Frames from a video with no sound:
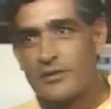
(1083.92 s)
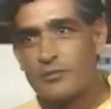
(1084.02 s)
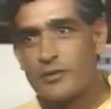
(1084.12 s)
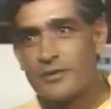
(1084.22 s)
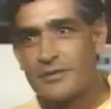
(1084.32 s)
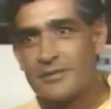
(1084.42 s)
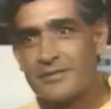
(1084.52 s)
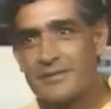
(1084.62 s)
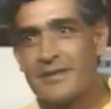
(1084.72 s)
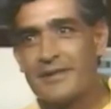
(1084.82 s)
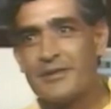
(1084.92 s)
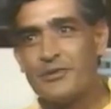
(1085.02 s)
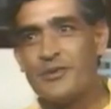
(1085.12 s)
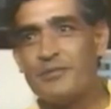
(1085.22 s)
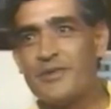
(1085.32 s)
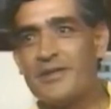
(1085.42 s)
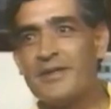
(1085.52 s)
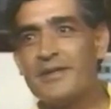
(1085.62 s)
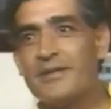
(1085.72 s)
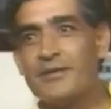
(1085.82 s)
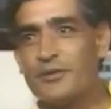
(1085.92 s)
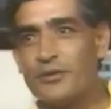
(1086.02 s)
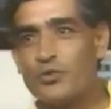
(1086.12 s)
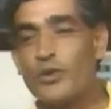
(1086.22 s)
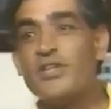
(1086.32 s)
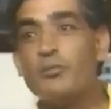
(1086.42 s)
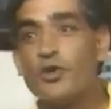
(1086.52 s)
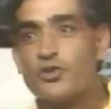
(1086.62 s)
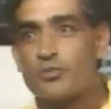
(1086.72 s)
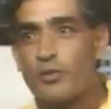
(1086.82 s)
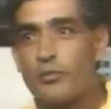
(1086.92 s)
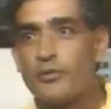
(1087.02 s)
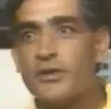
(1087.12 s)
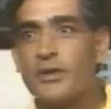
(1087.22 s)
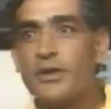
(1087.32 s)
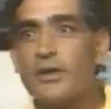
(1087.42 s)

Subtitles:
think it's taken the UDP, 20 months probably.